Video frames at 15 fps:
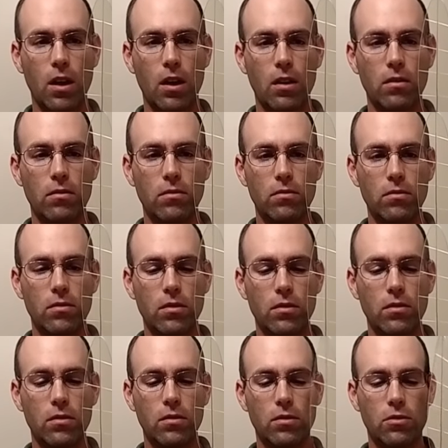the, the
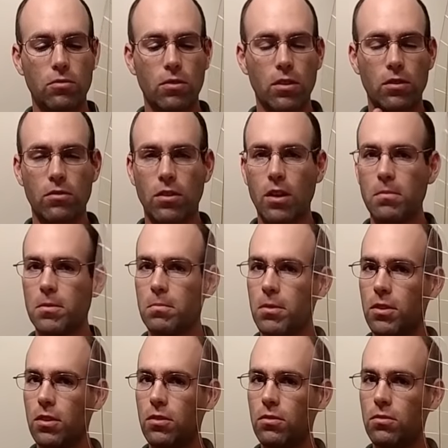torque drops below
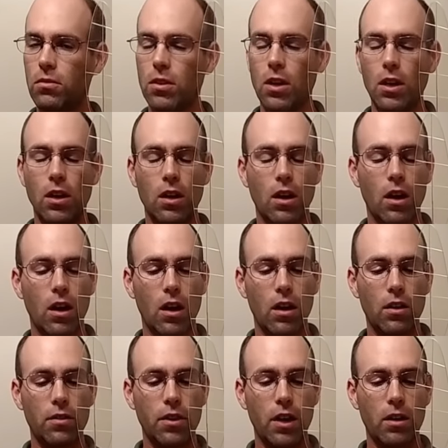uh, that
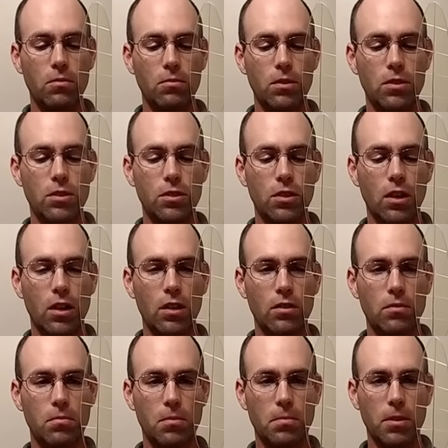which uh, the
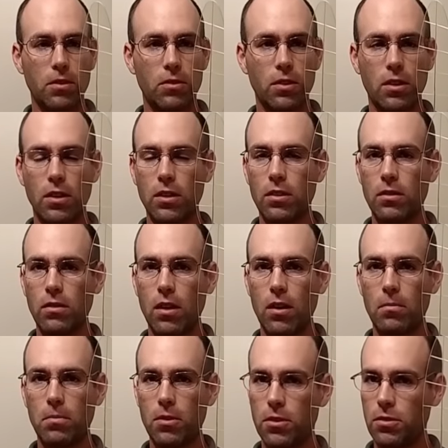propeller can uh, produce
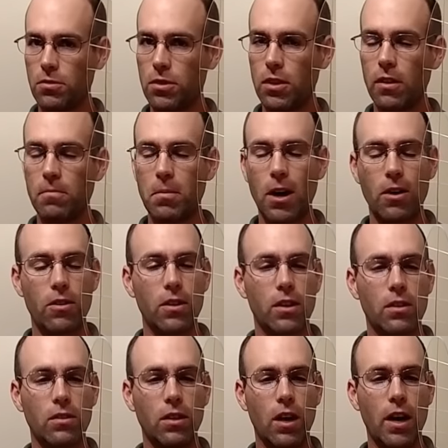enough power to
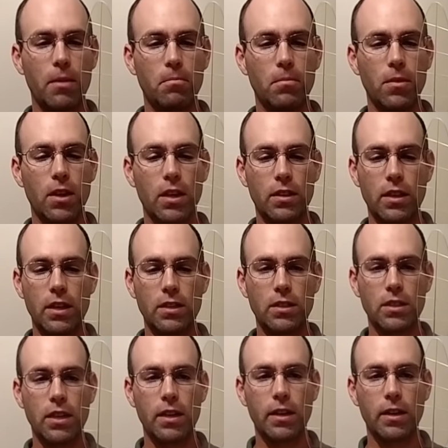climb at that setting.
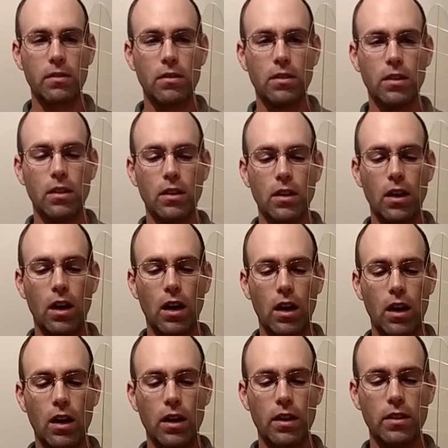Uh, and
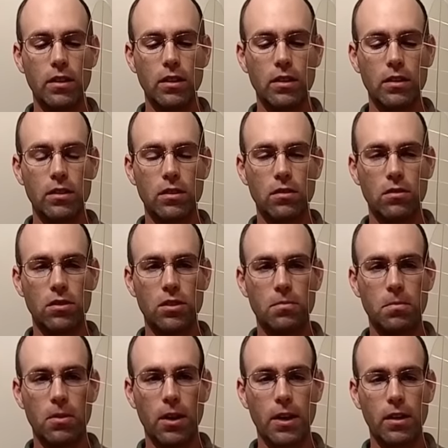then this little spring
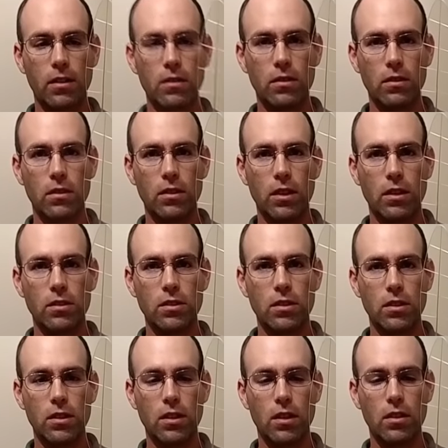allows the, uh, the
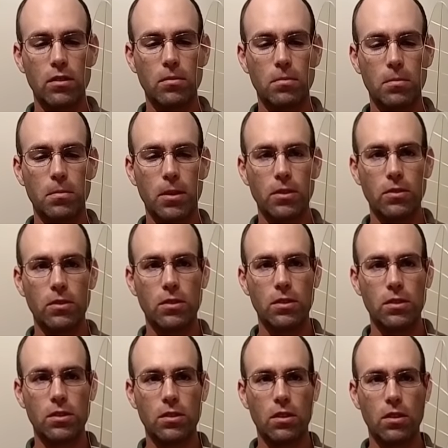propeller to
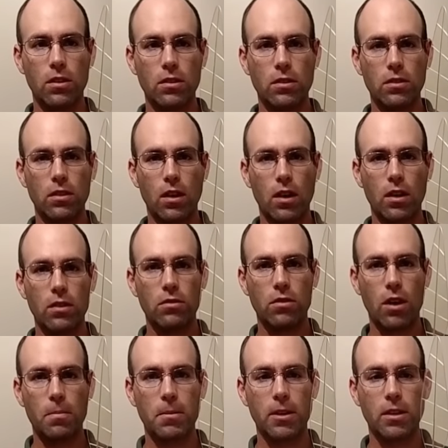start dropping its
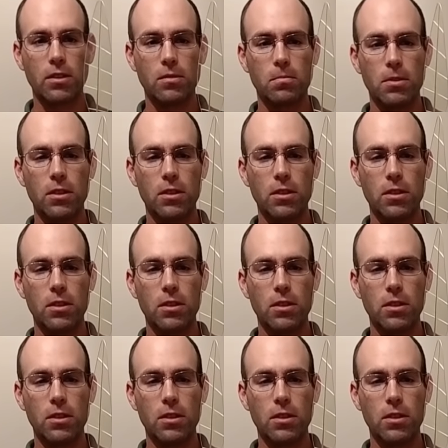pitch.